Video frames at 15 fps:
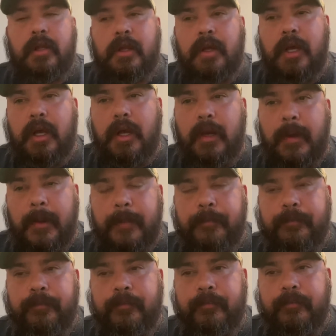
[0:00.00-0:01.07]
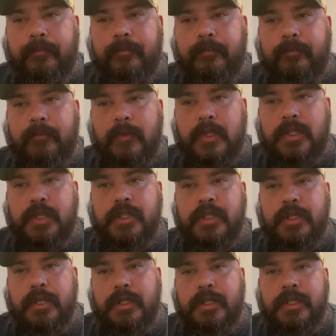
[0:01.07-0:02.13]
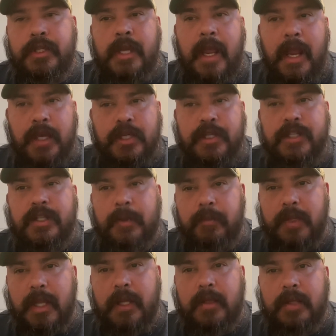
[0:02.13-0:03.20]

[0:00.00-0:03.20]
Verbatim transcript: Uh, to, to change something.